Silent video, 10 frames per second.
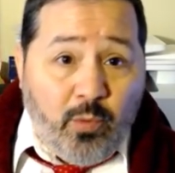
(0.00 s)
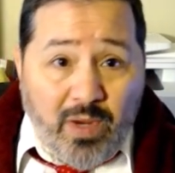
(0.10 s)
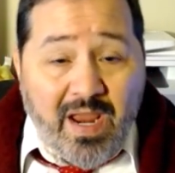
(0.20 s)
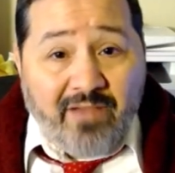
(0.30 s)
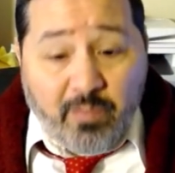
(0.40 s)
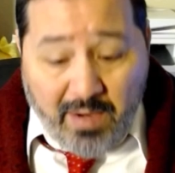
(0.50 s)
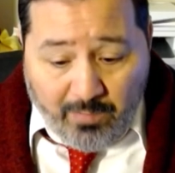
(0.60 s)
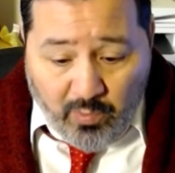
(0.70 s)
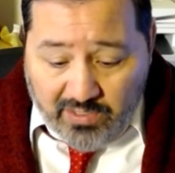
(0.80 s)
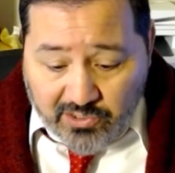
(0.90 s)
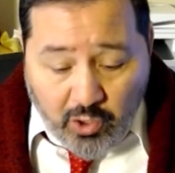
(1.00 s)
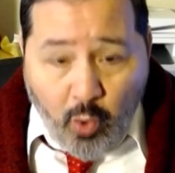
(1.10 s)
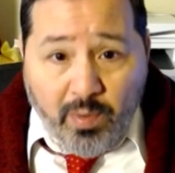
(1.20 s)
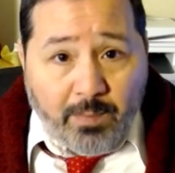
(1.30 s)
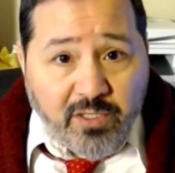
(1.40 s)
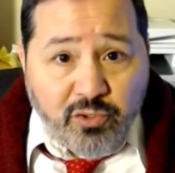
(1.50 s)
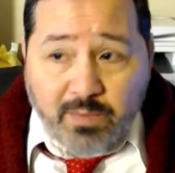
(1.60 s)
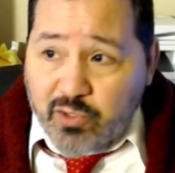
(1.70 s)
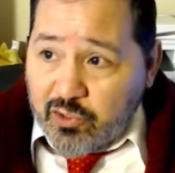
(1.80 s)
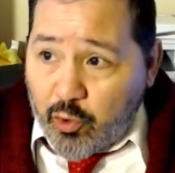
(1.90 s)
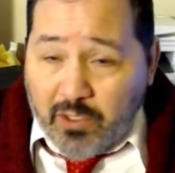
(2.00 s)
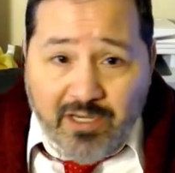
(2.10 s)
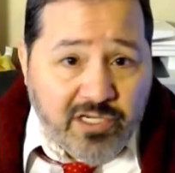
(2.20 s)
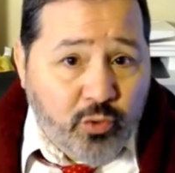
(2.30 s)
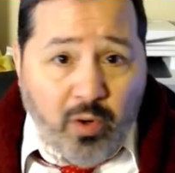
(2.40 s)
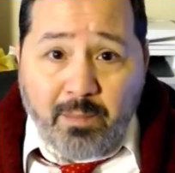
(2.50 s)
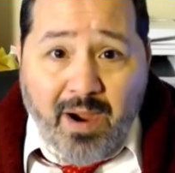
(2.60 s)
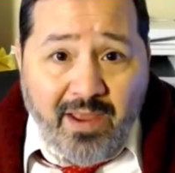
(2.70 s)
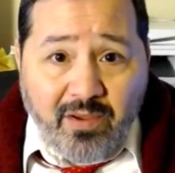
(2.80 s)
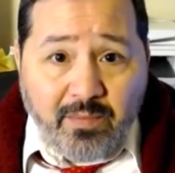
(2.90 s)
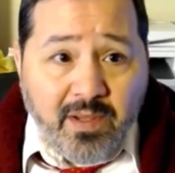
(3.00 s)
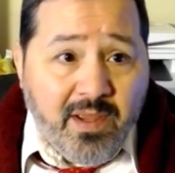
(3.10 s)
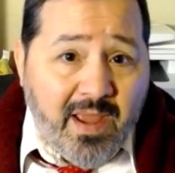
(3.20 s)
We have a Bible. We can just open up our scriptures, go to any store and buy them.